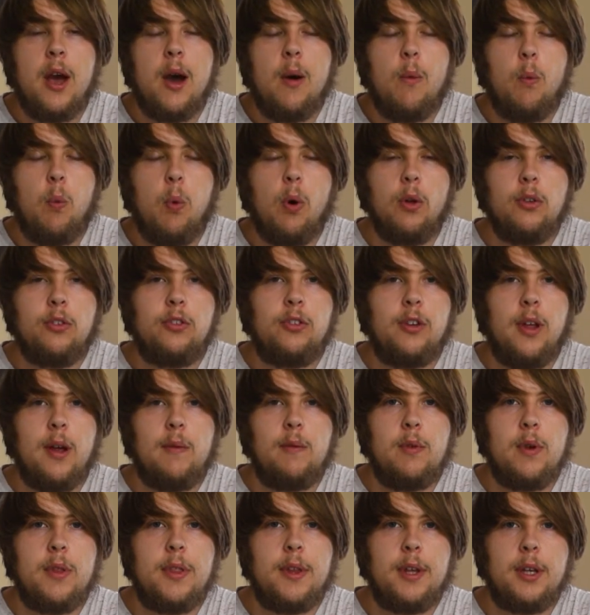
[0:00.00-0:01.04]
Once
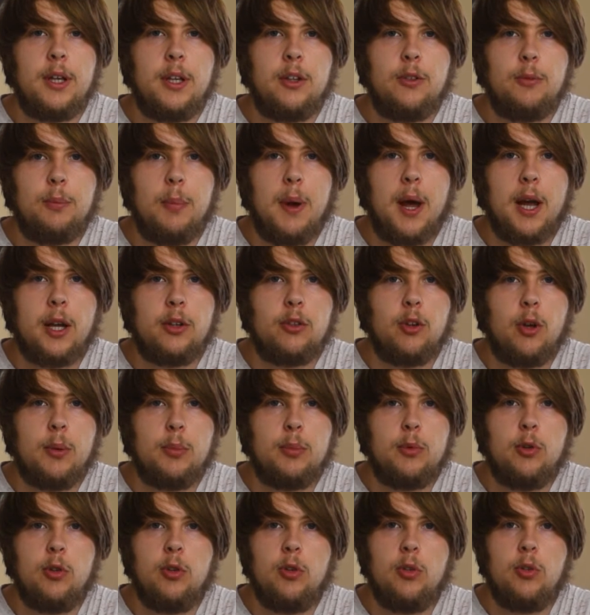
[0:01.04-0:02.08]
everything is backed up
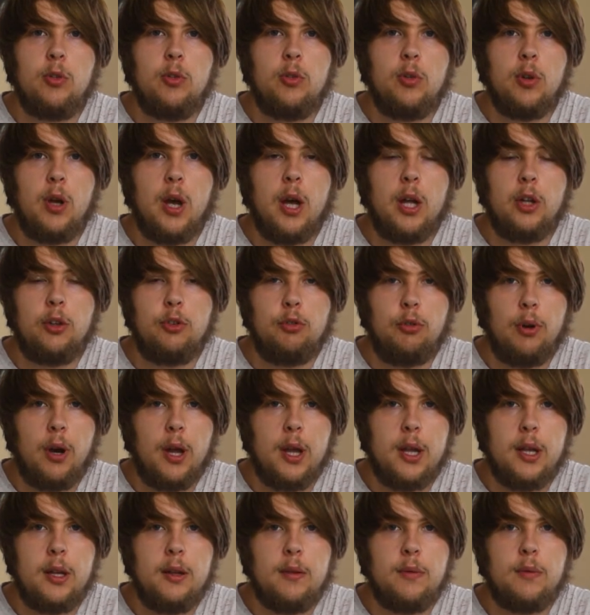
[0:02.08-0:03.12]
to a
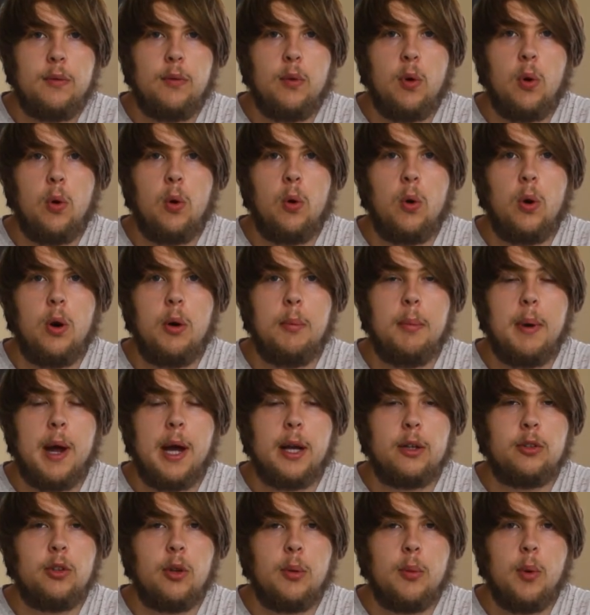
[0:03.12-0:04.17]
drive or
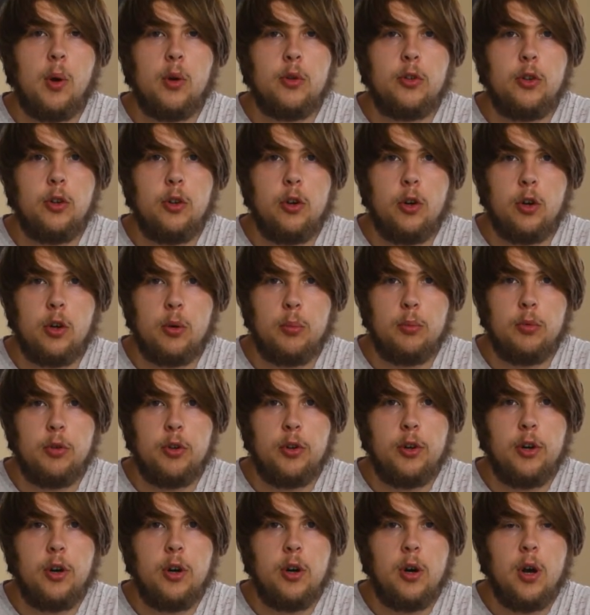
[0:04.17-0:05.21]
backed up onto your
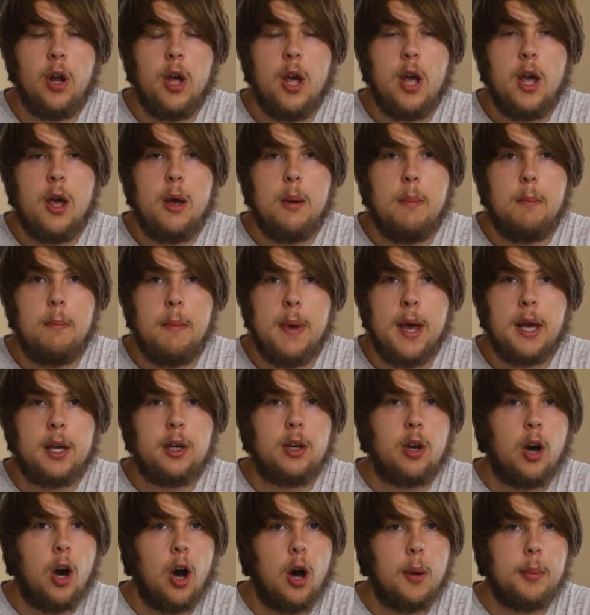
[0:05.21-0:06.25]
computer, make
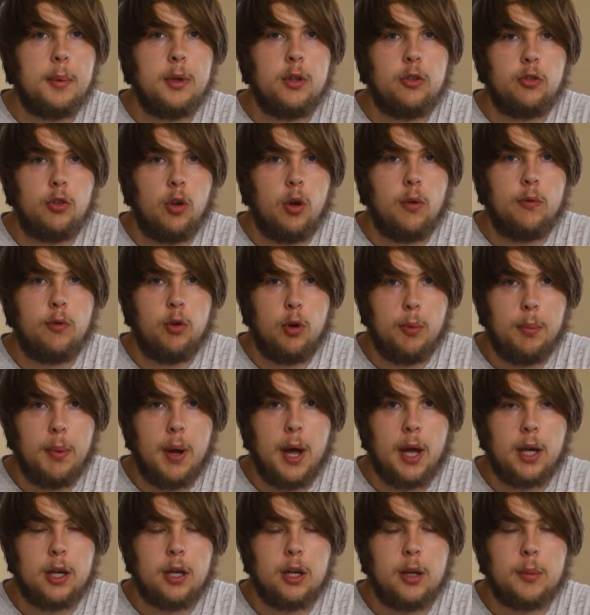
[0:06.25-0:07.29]
copies of your
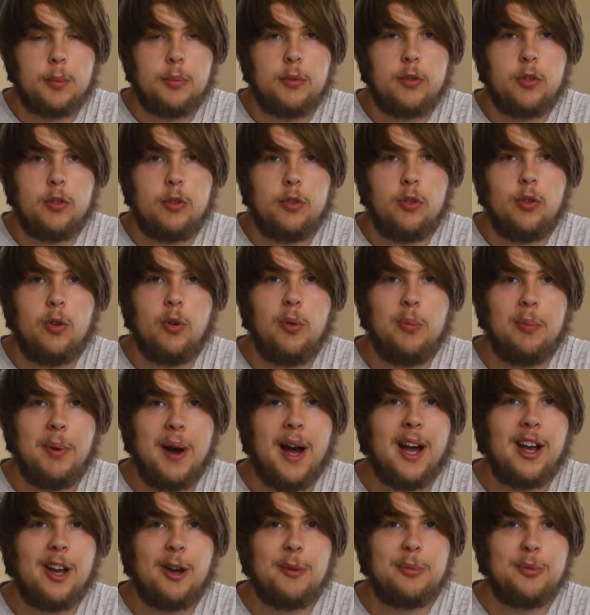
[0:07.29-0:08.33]
backups. So
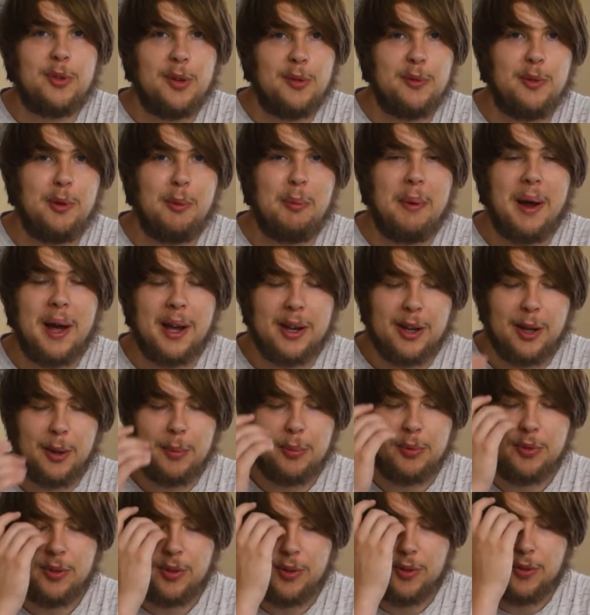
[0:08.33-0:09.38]
backups of your
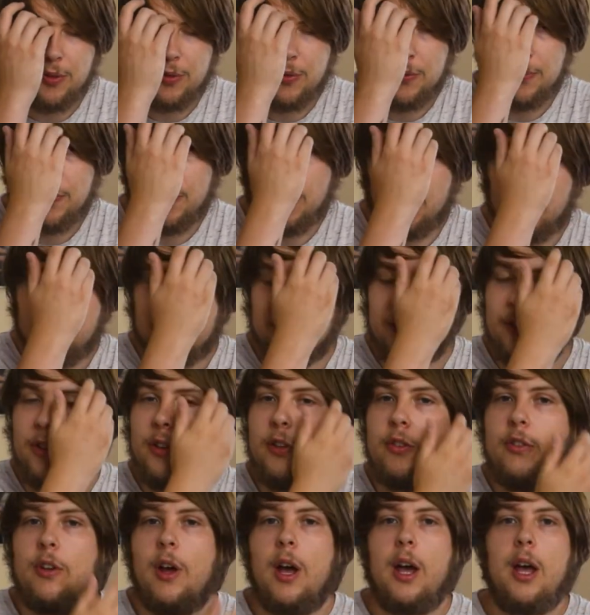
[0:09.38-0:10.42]
backups. For
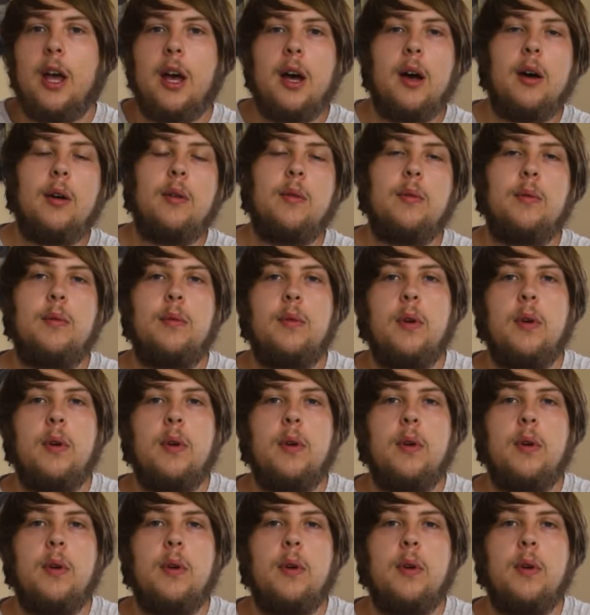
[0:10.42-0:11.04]
instance, I have